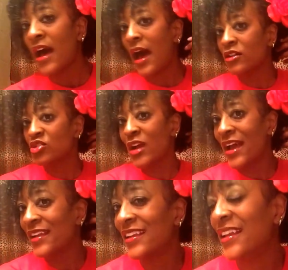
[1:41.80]
I'll
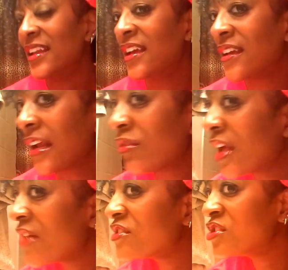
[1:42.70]
try and get in. I don't
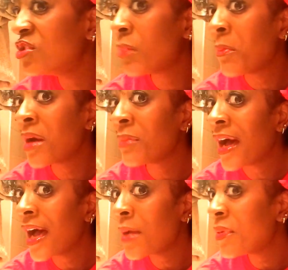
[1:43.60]
have Zoom. I'm on my
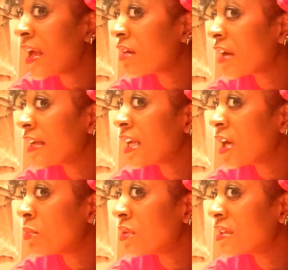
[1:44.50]
iPad right
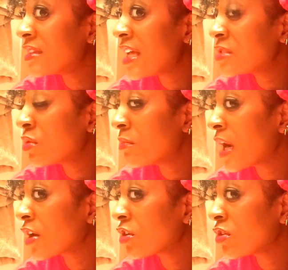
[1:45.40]
now, but that's what
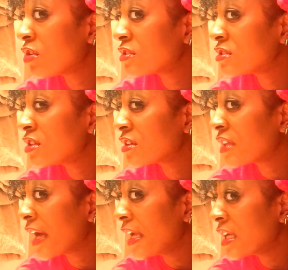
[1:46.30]
my curls look
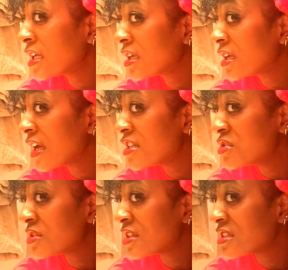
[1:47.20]
like. As
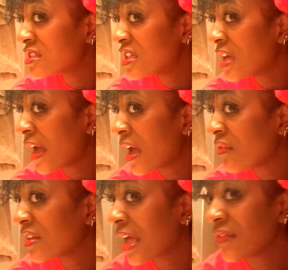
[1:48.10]
you can see, I
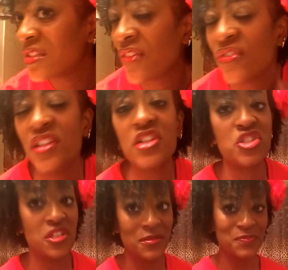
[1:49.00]
have a lot of
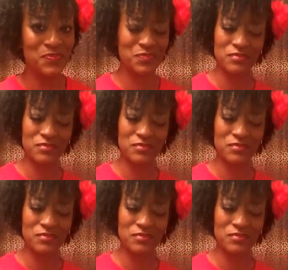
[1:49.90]
definition.